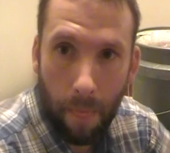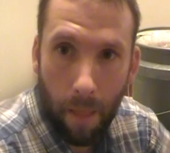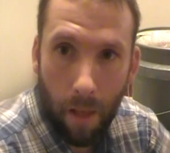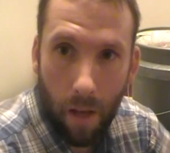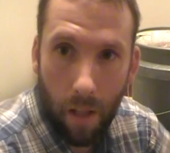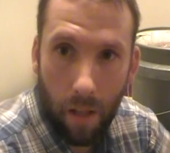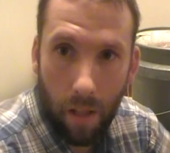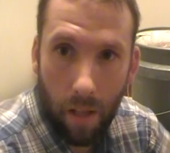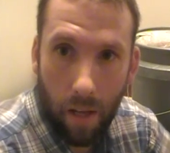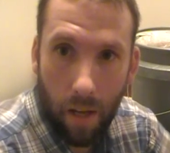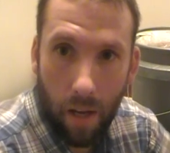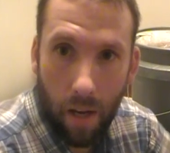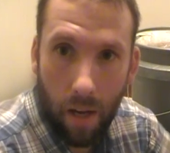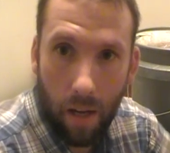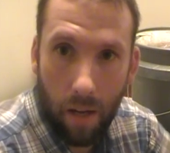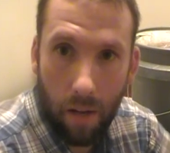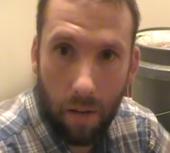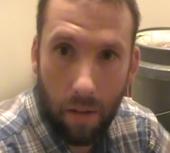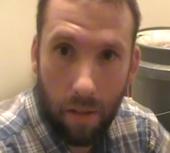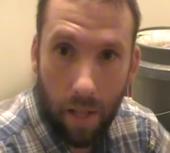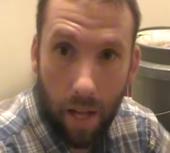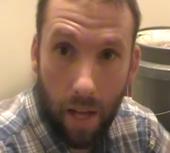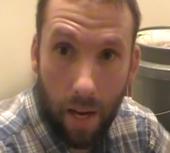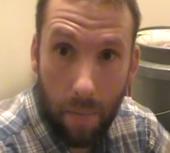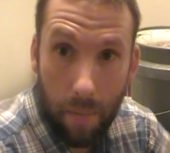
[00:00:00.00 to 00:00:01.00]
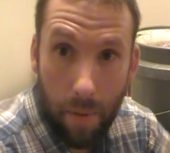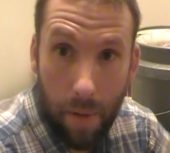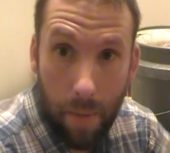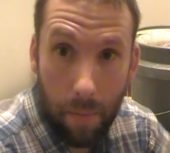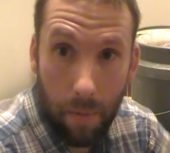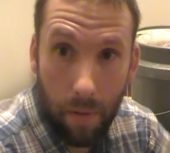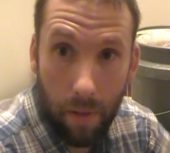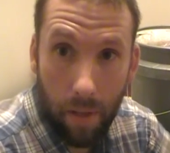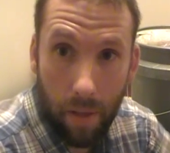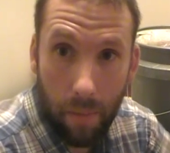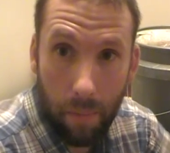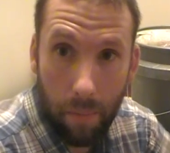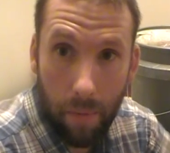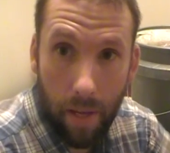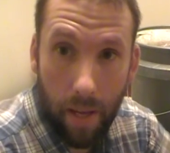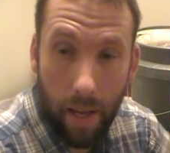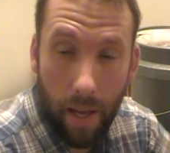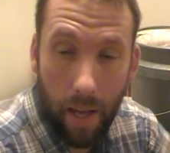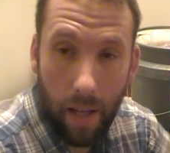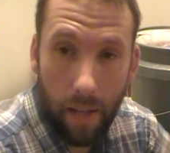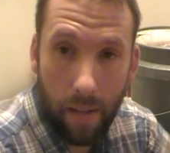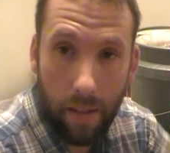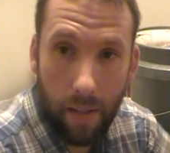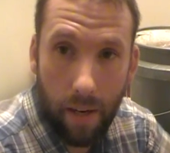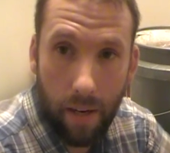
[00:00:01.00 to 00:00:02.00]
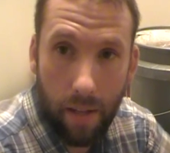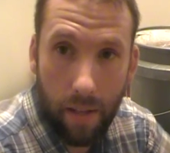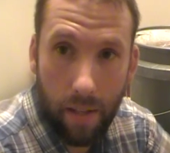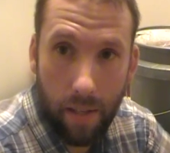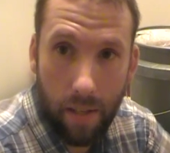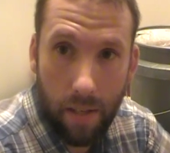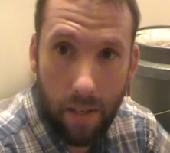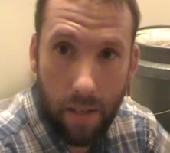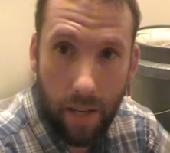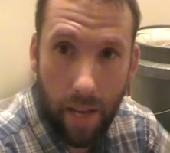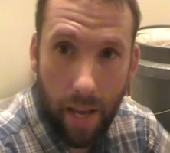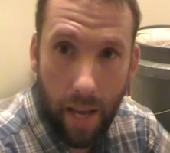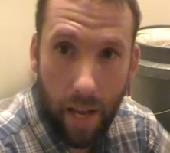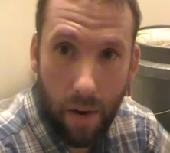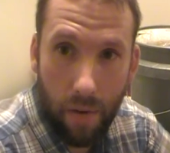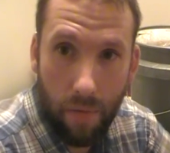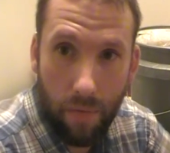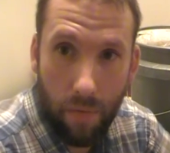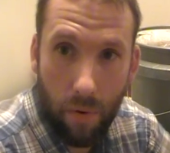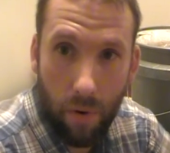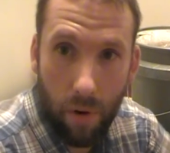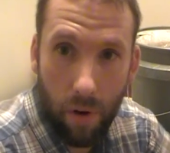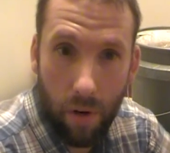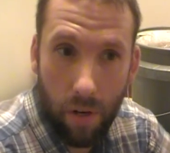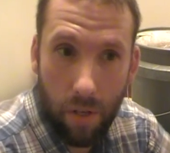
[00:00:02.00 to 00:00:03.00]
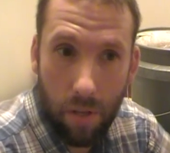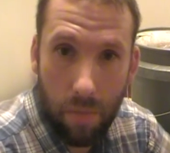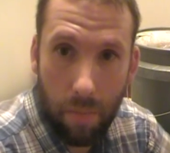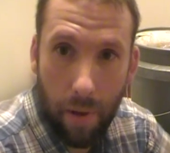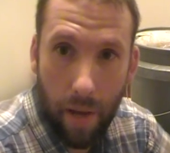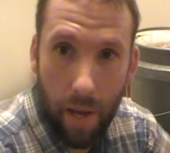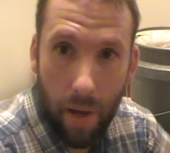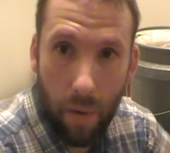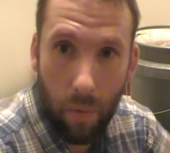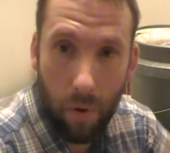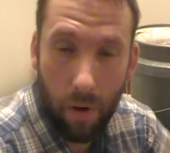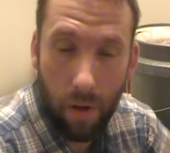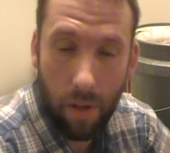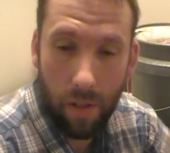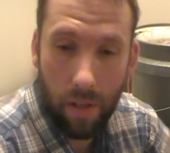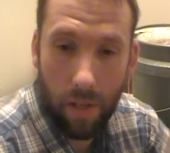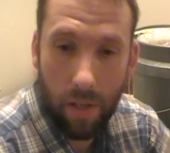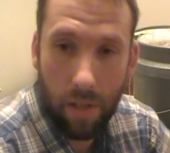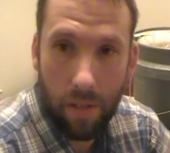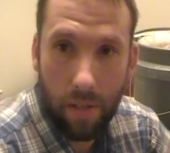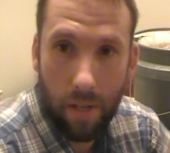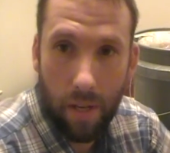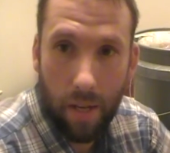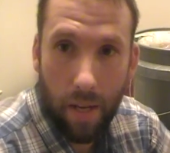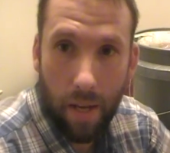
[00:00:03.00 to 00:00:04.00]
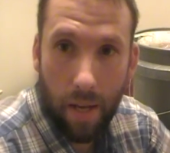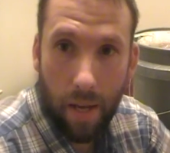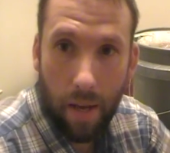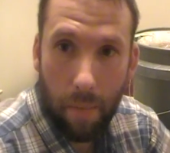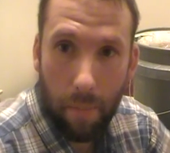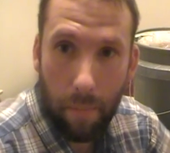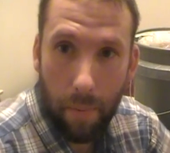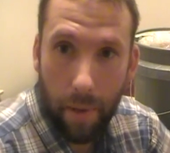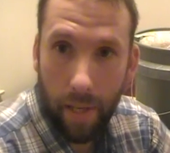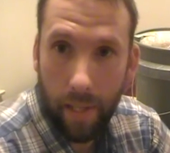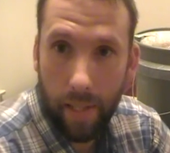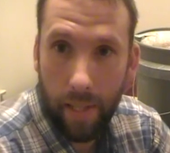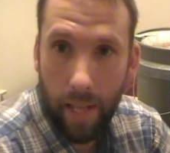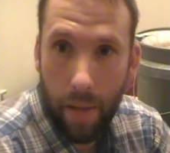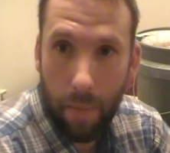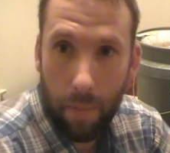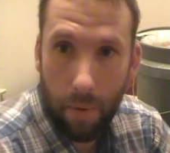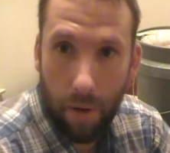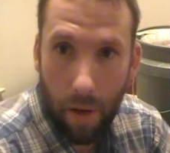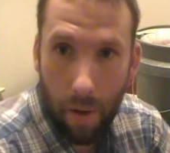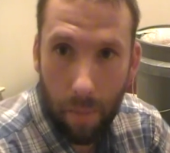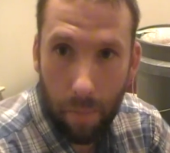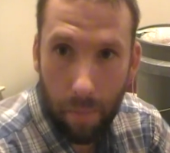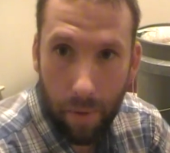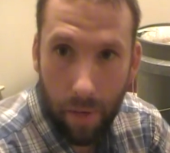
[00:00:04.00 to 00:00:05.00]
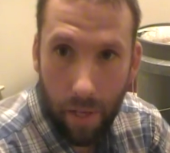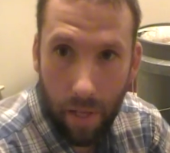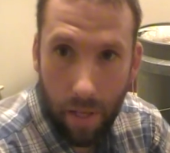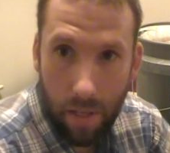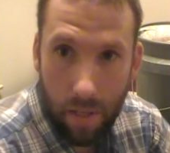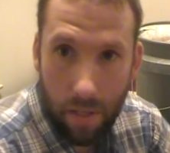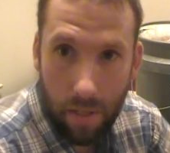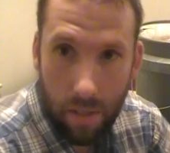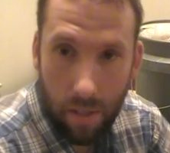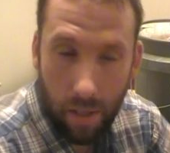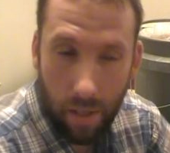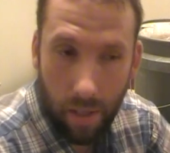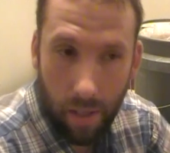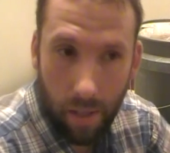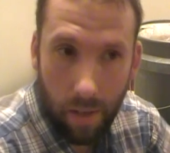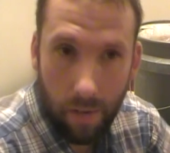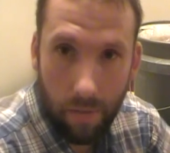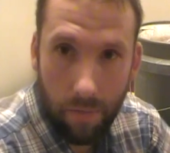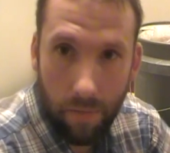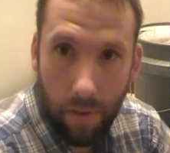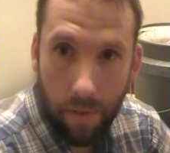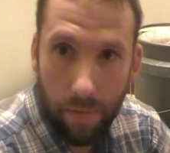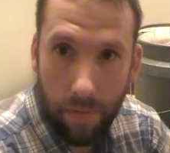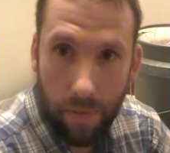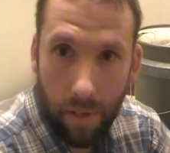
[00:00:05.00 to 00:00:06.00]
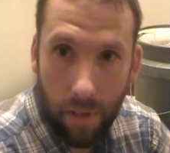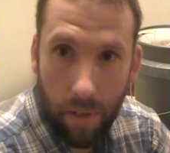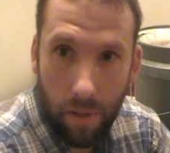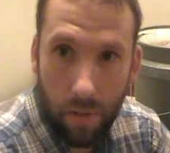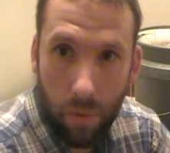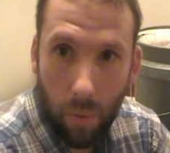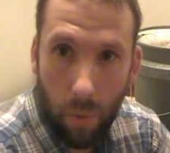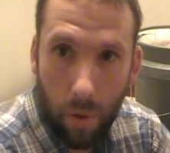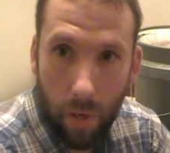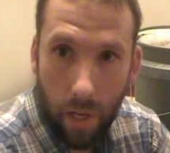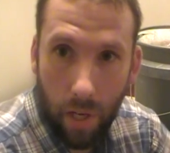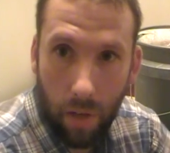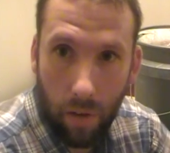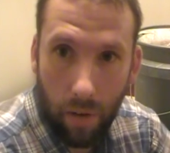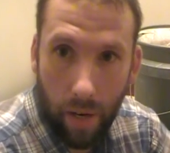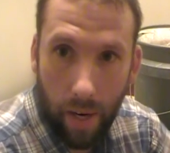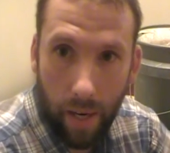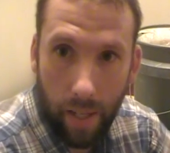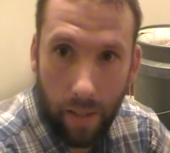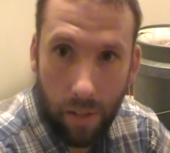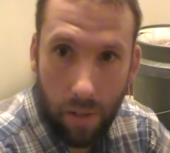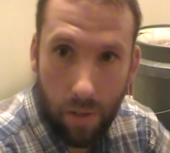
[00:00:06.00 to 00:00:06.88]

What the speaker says: A lot of people like me out there, they just can't afford to just pay one of these big name companies 15 or 20 grand.